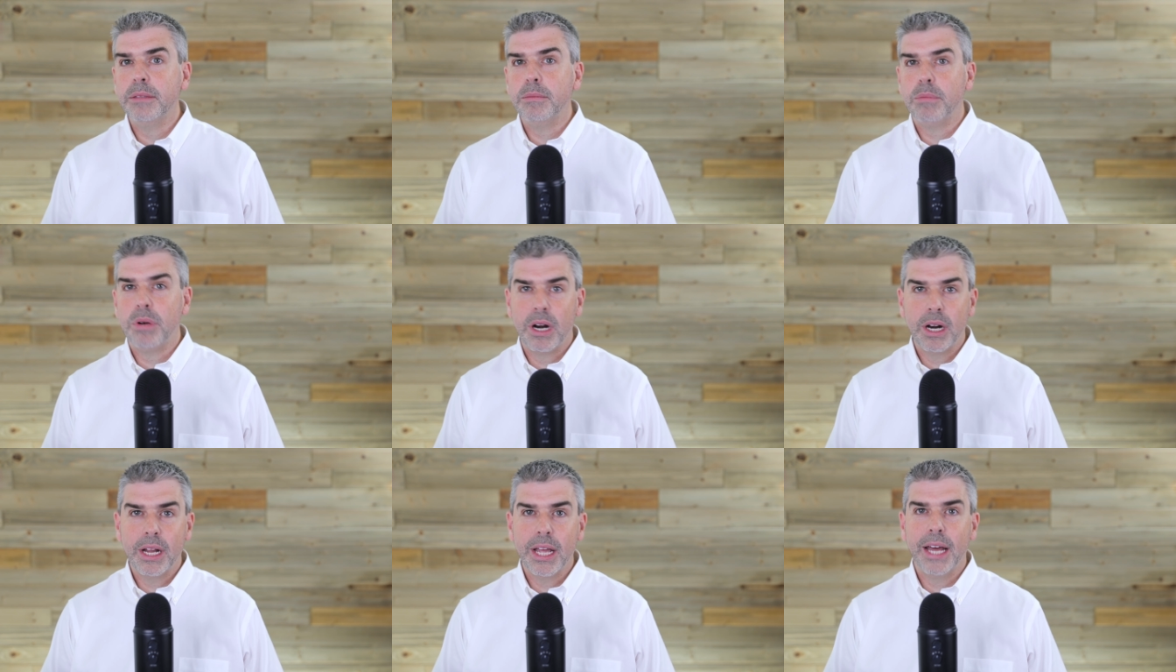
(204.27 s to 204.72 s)

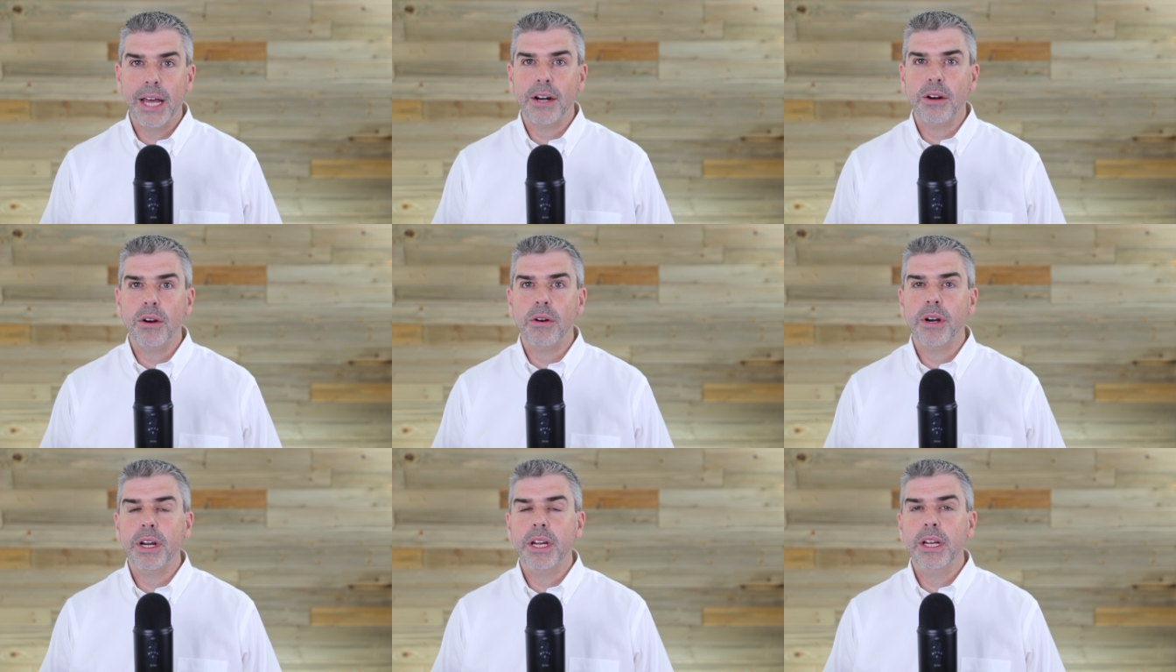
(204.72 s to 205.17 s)
product
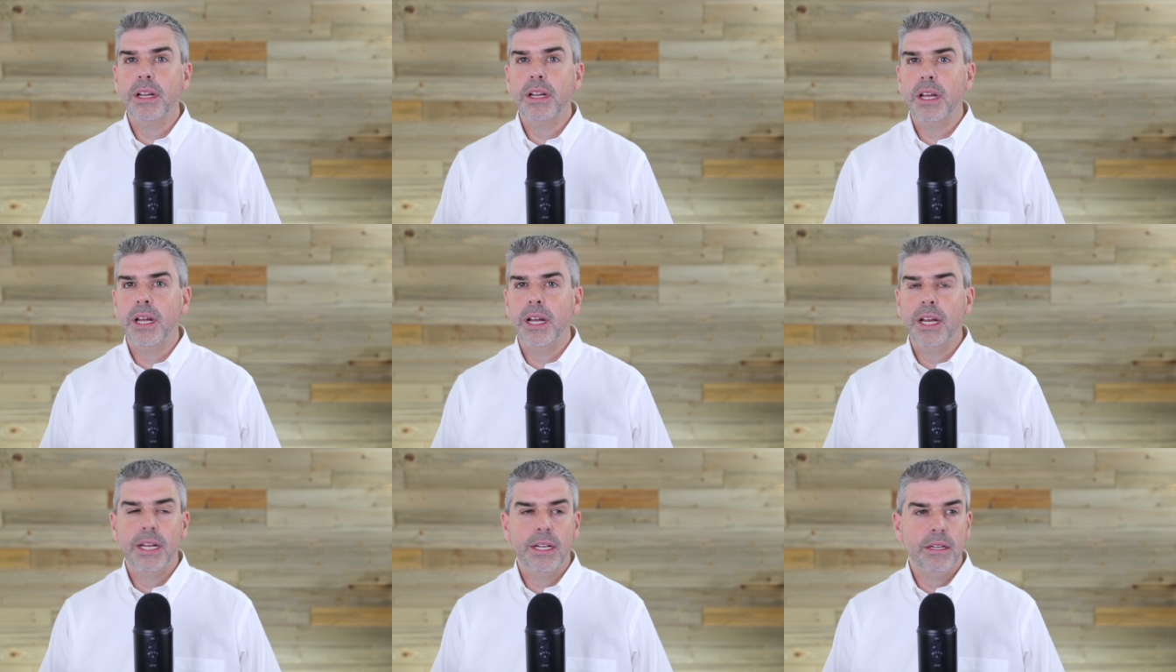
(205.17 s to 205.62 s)
category,
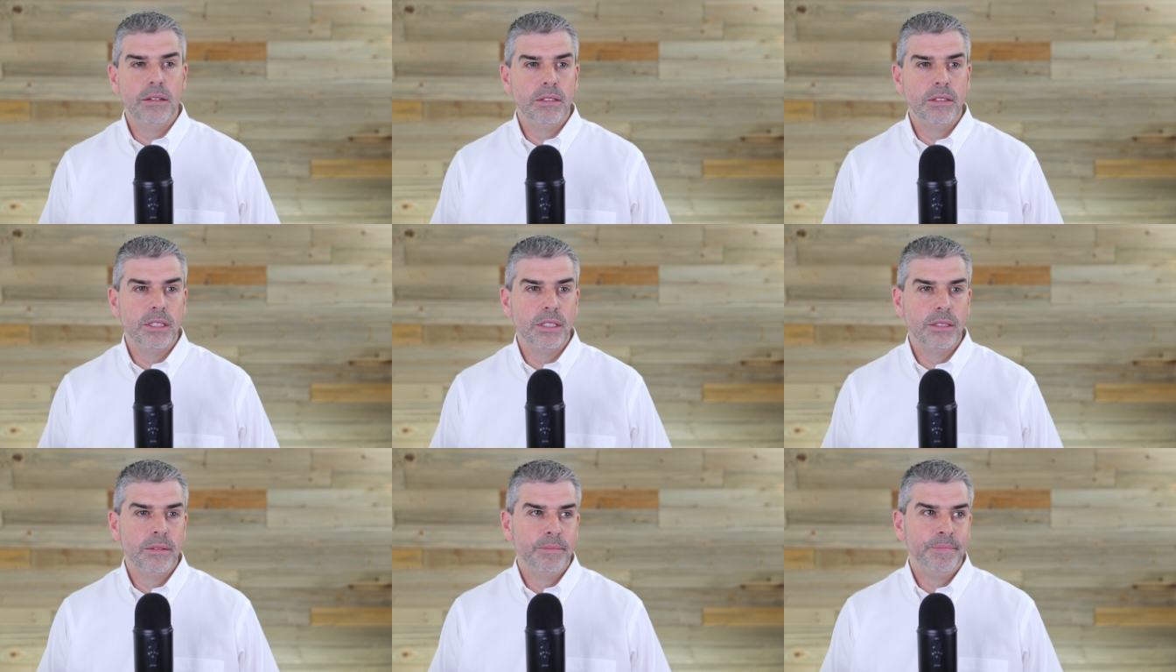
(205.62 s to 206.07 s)

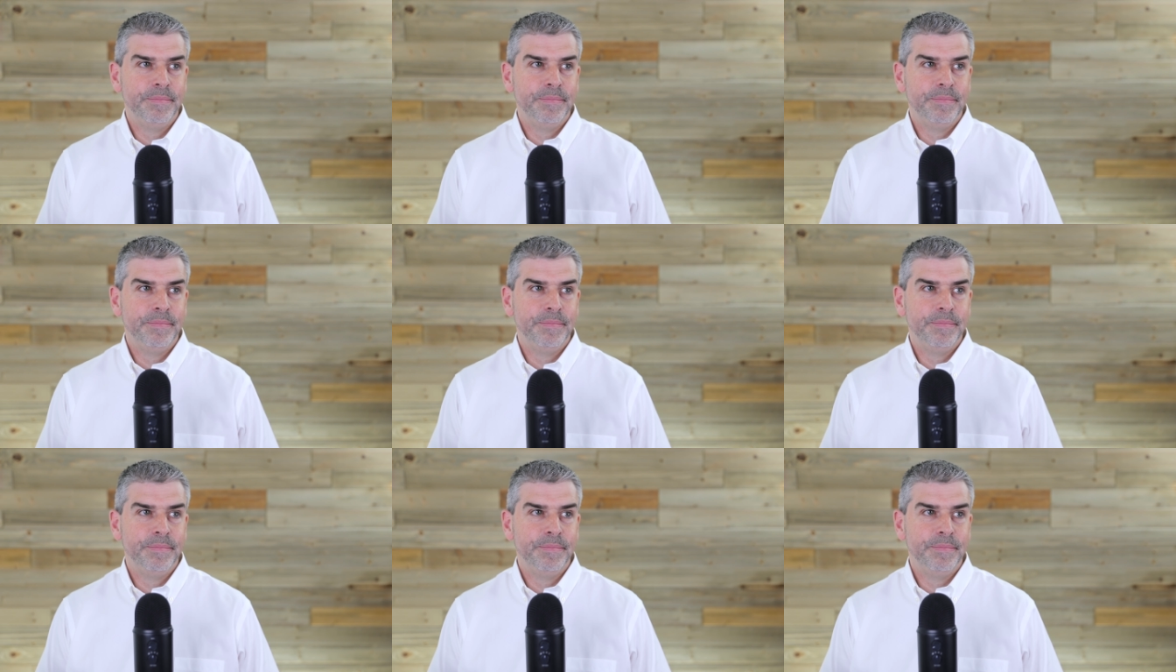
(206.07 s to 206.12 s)
and